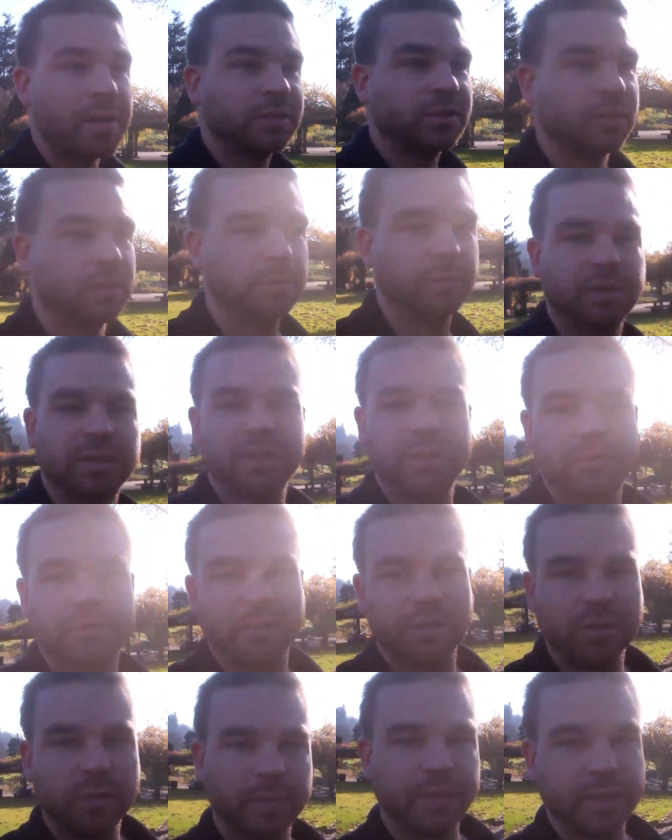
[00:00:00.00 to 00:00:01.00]
So we'll see you in
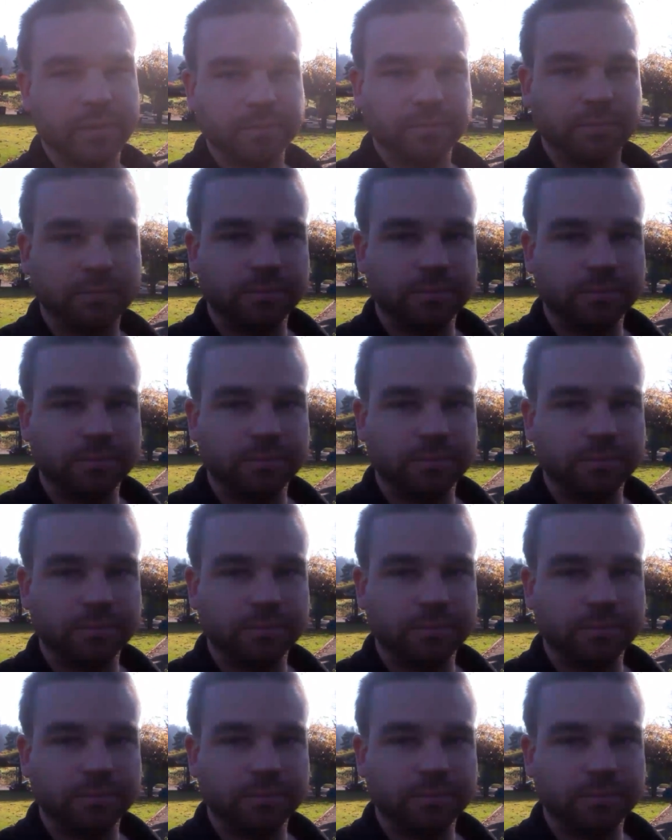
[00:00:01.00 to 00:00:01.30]
a little bit.